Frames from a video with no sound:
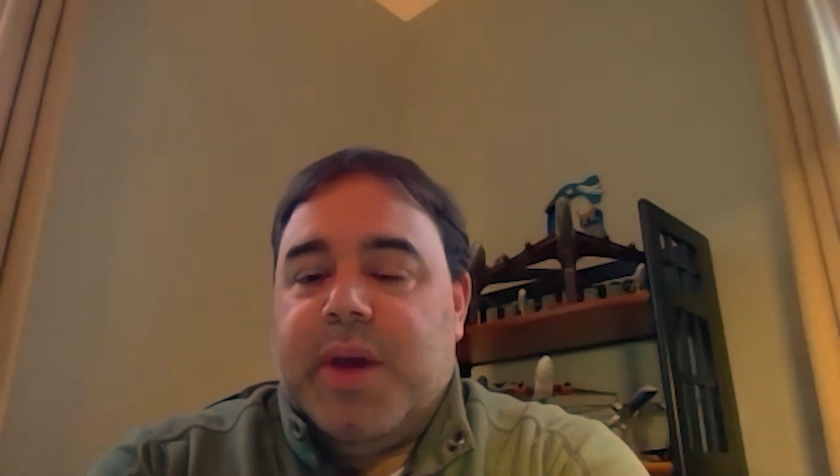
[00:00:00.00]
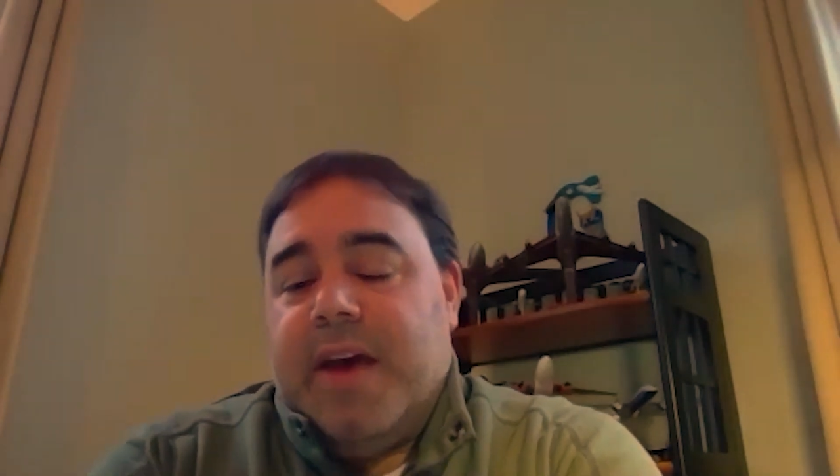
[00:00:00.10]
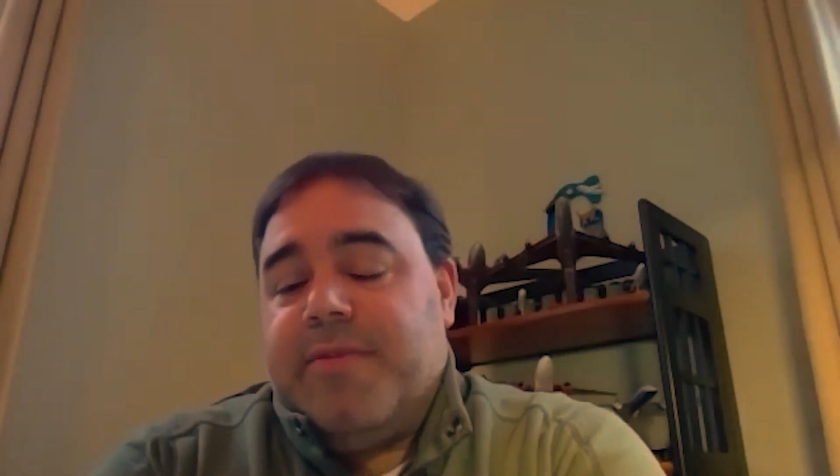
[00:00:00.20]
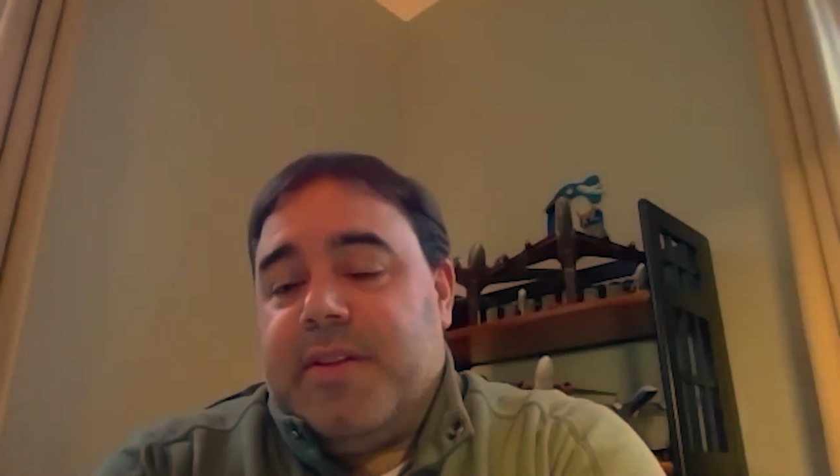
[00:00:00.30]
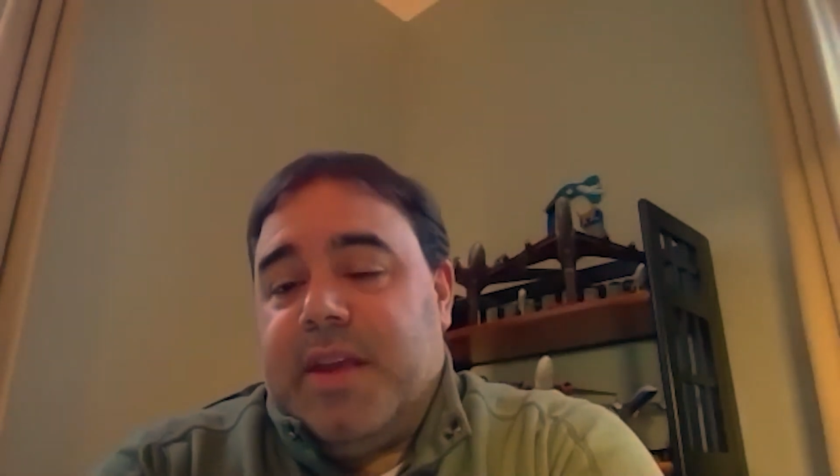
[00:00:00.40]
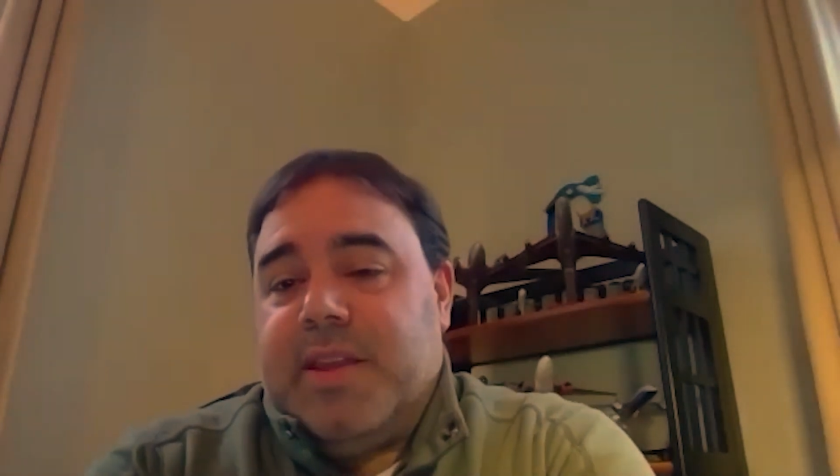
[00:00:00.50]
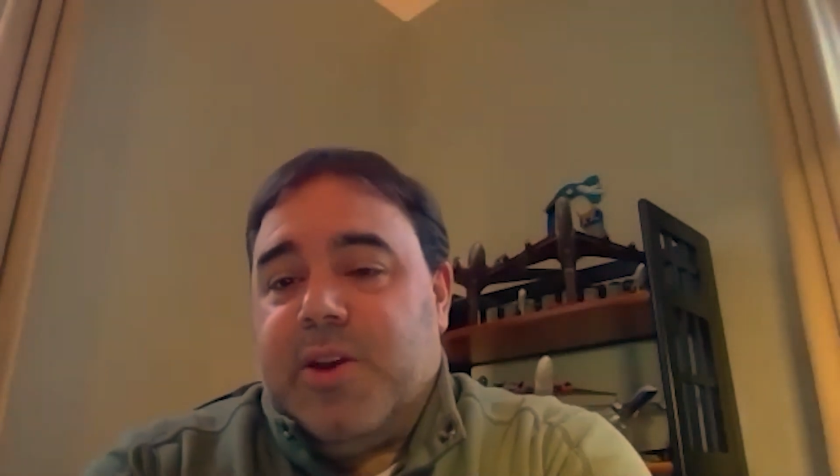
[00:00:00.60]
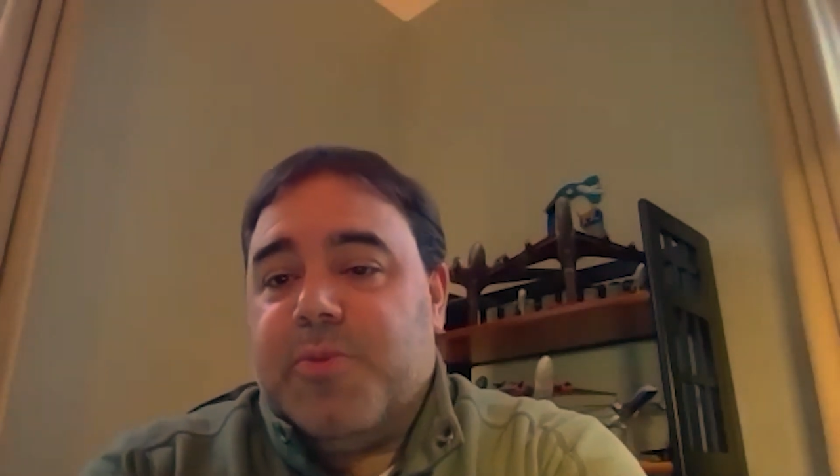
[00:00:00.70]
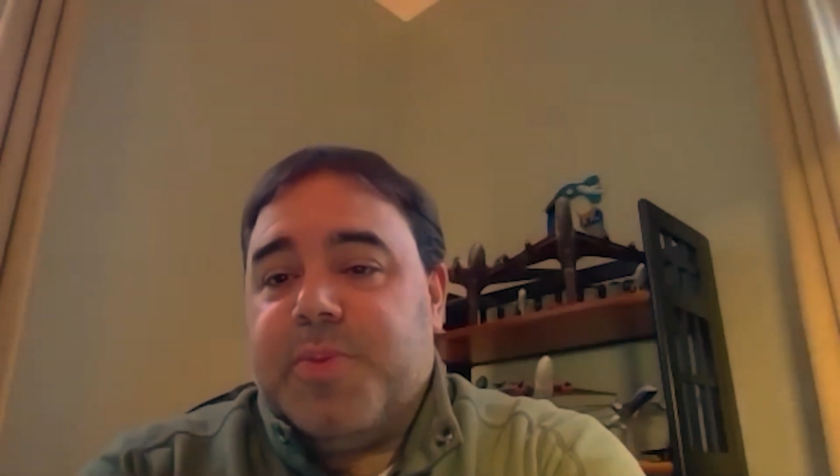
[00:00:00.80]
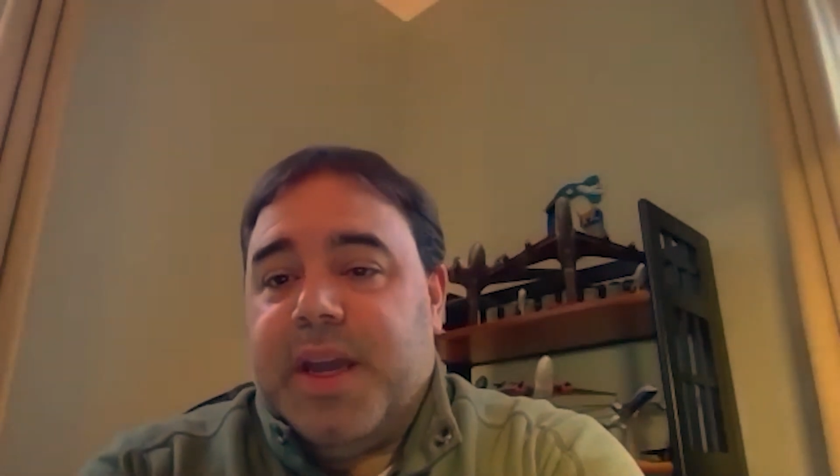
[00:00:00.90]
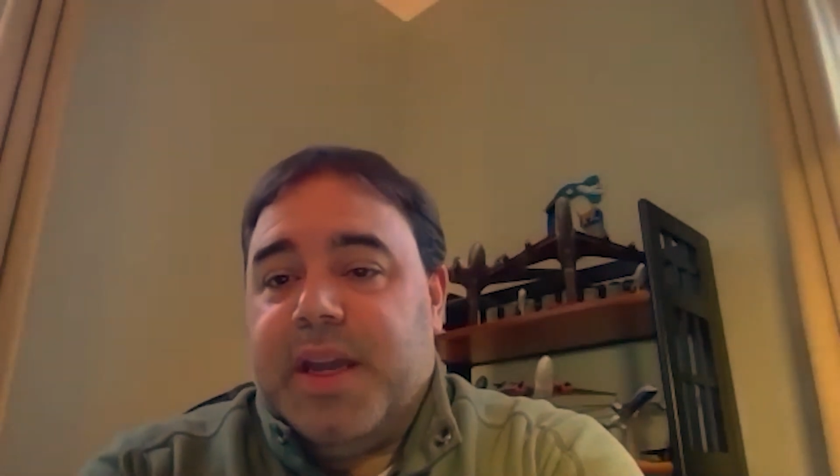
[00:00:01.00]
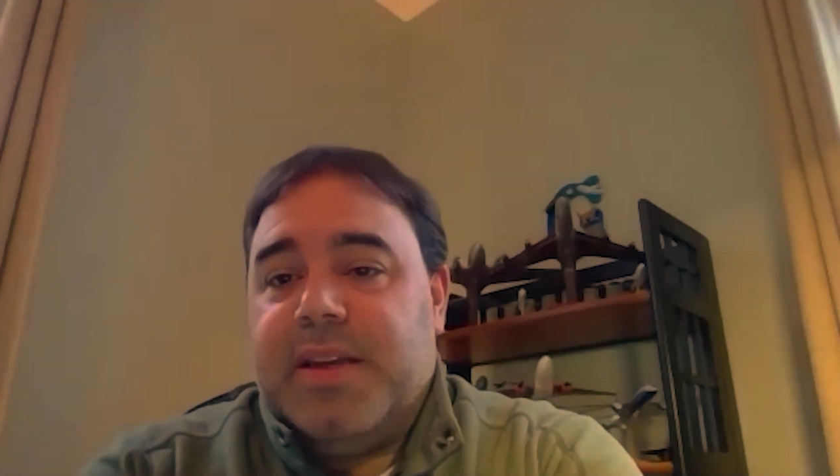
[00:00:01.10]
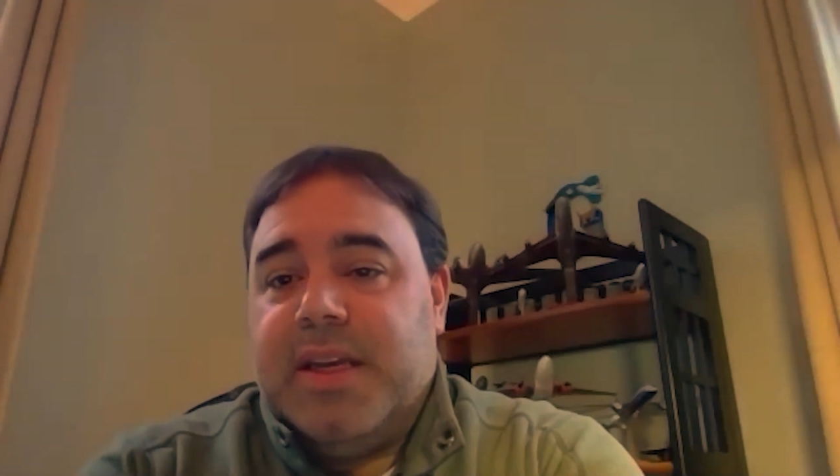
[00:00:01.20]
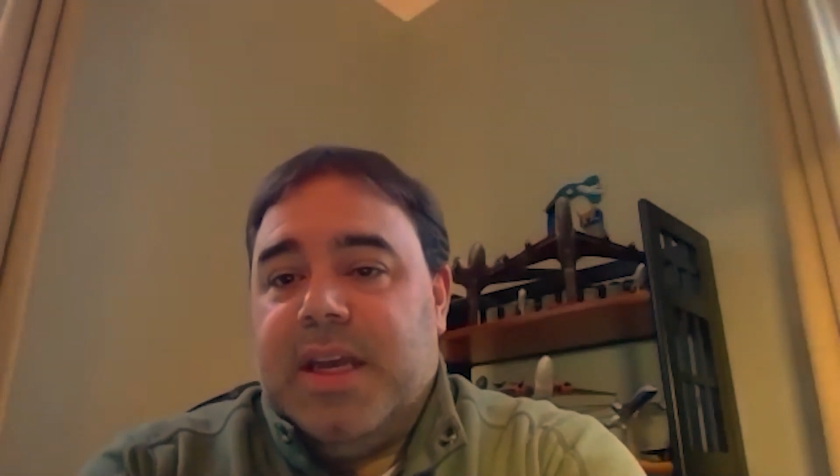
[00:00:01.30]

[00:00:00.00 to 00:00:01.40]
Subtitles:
have to take the airplane